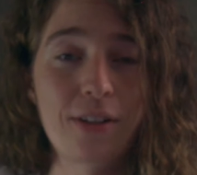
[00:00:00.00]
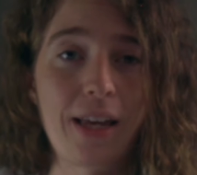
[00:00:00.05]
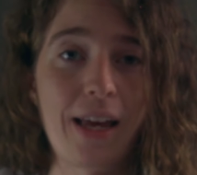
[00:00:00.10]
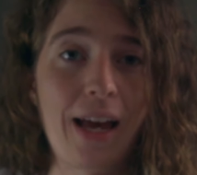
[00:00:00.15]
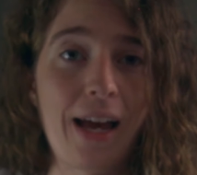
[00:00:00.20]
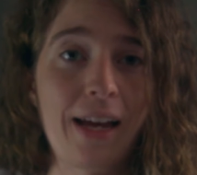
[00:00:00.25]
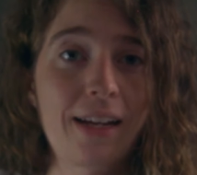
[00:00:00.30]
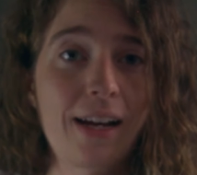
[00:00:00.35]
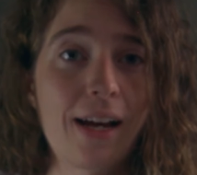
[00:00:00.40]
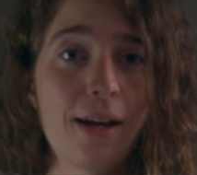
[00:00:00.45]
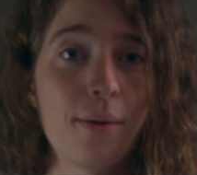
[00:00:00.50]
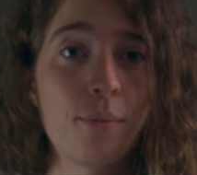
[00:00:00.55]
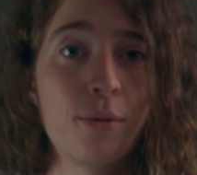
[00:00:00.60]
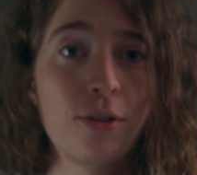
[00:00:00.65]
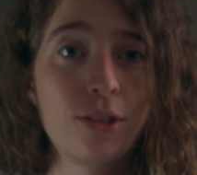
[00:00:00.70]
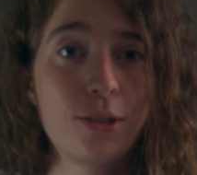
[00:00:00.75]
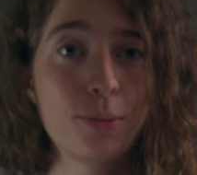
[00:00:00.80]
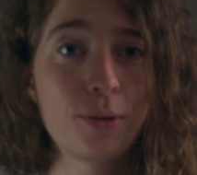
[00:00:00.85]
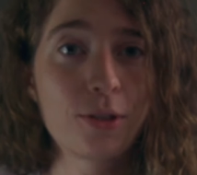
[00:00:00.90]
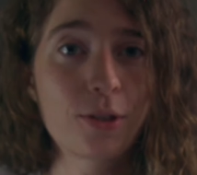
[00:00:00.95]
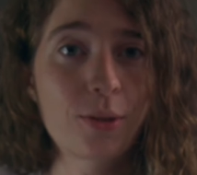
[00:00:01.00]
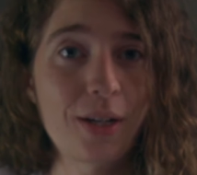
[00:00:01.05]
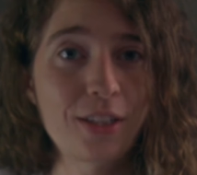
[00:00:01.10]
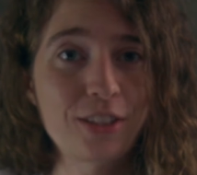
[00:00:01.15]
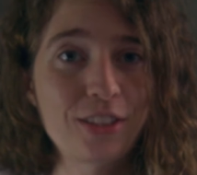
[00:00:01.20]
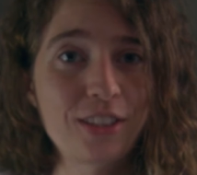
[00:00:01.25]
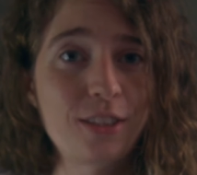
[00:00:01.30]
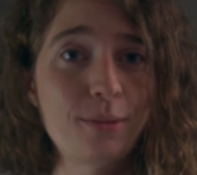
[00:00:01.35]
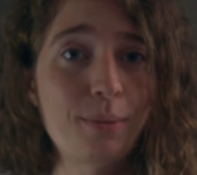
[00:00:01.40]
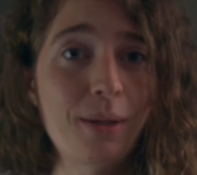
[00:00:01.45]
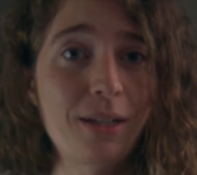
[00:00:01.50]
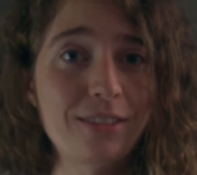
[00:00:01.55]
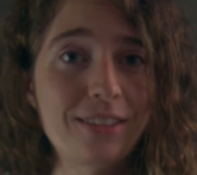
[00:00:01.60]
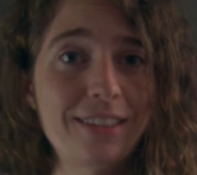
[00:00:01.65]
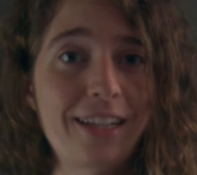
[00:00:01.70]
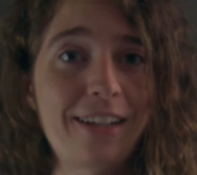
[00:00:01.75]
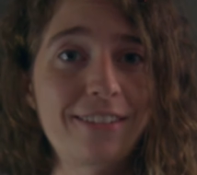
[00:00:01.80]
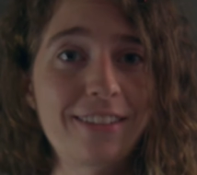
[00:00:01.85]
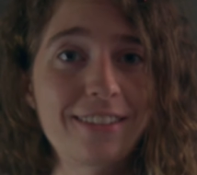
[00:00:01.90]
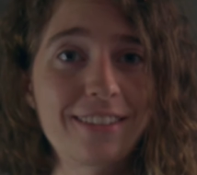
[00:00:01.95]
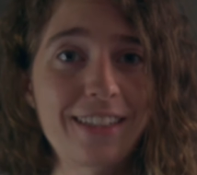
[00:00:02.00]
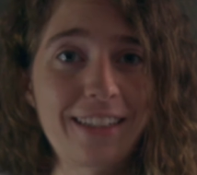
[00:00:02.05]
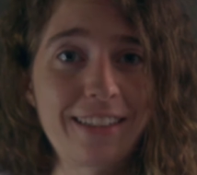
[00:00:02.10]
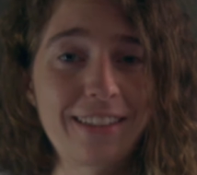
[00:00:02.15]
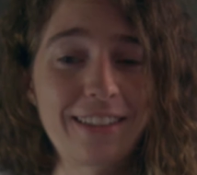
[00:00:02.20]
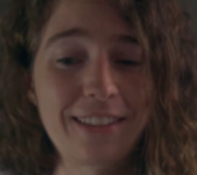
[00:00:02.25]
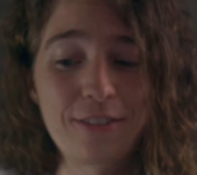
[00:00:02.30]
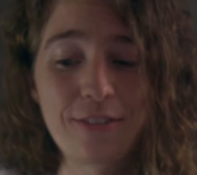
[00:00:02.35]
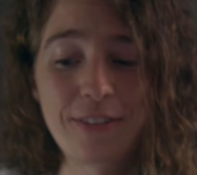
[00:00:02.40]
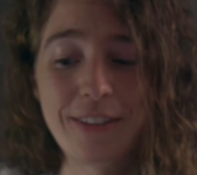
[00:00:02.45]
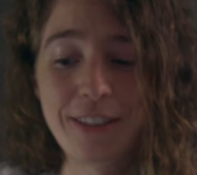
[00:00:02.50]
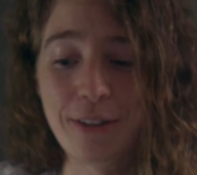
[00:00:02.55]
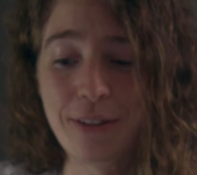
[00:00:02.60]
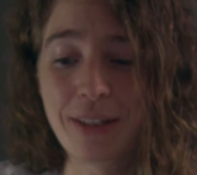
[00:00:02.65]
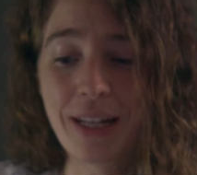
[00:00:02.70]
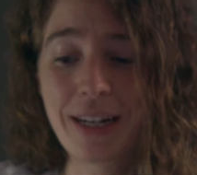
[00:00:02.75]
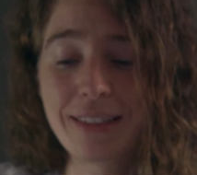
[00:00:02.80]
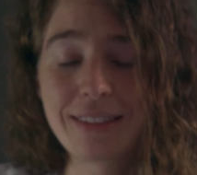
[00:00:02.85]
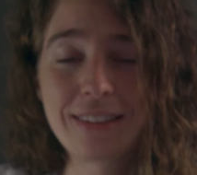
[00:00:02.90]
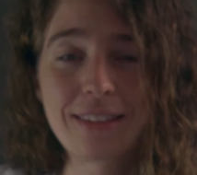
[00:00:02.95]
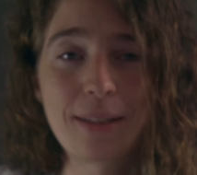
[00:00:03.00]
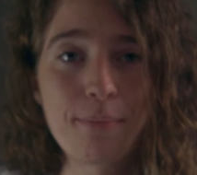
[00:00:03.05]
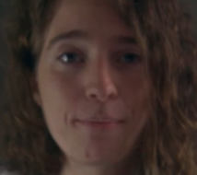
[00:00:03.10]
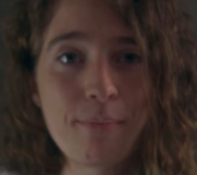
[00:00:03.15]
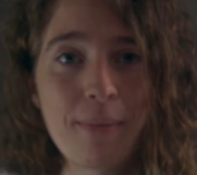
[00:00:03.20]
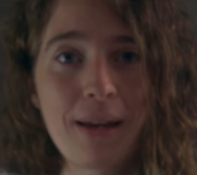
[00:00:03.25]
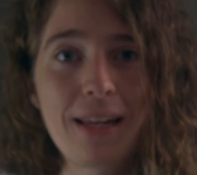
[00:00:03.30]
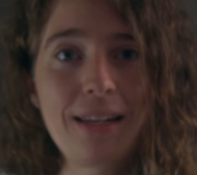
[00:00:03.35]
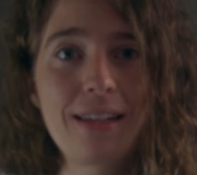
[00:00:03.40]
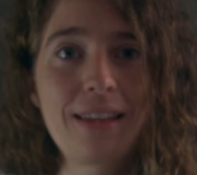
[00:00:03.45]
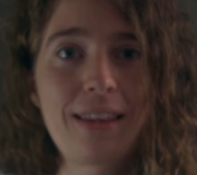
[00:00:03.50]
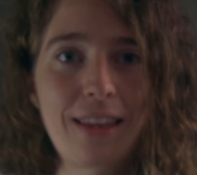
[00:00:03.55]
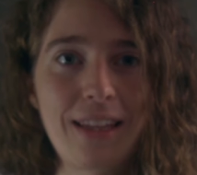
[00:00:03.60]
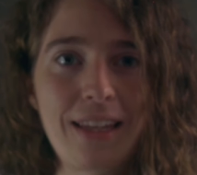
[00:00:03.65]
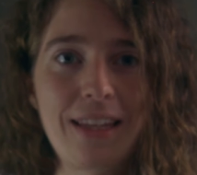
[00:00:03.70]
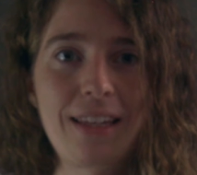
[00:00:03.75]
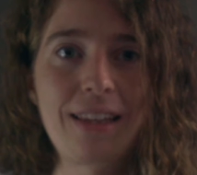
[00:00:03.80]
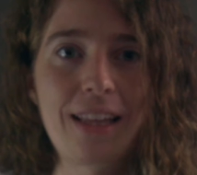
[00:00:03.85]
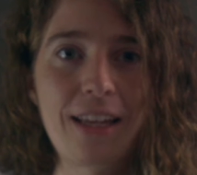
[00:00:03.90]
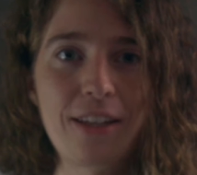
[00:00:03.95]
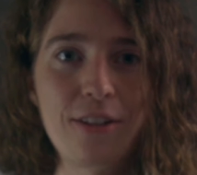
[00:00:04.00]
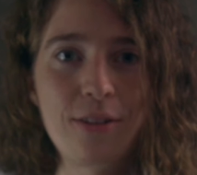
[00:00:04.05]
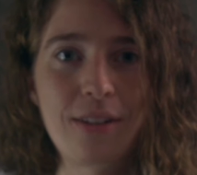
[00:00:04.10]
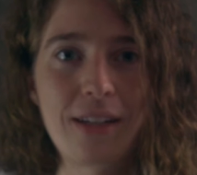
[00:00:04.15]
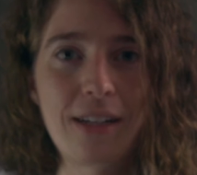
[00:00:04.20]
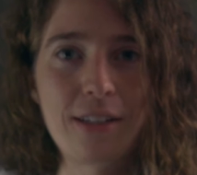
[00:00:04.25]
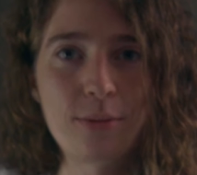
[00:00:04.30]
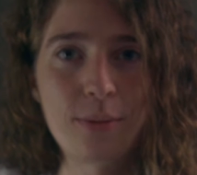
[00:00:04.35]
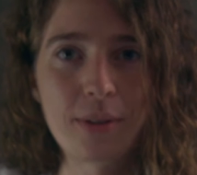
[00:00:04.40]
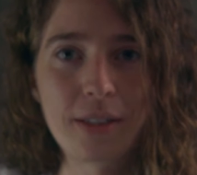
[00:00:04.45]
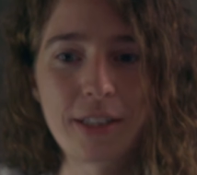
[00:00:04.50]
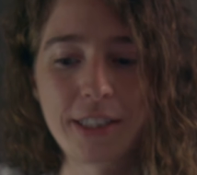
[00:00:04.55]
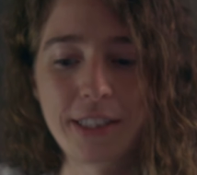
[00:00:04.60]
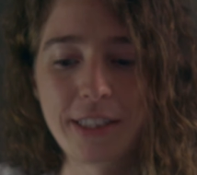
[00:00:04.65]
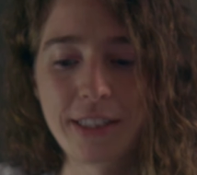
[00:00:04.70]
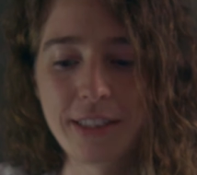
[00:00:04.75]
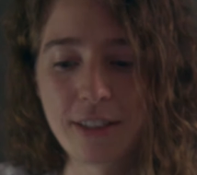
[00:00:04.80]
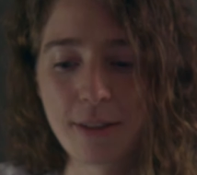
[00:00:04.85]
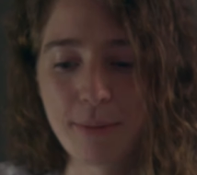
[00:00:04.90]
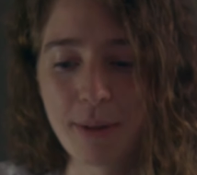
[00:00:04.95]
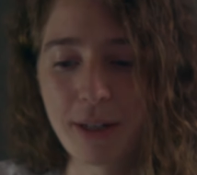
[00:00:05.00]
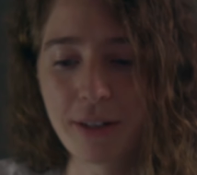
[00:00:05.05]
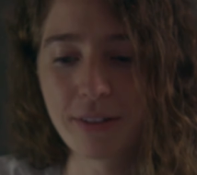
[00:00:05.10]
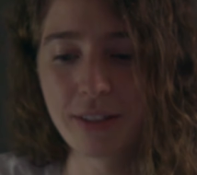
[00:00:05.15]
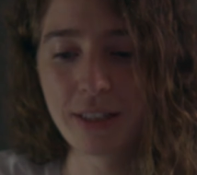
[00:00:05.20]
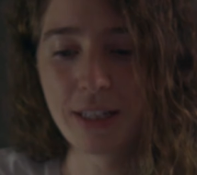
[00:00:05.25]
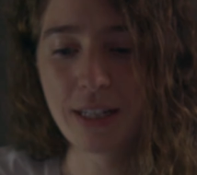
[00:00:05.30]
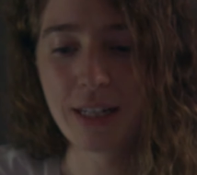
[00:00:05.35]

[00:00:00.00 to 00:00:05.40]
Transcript: Okay, I got multiple questions about sound design in this video. That is the main thing that you guys were curious about.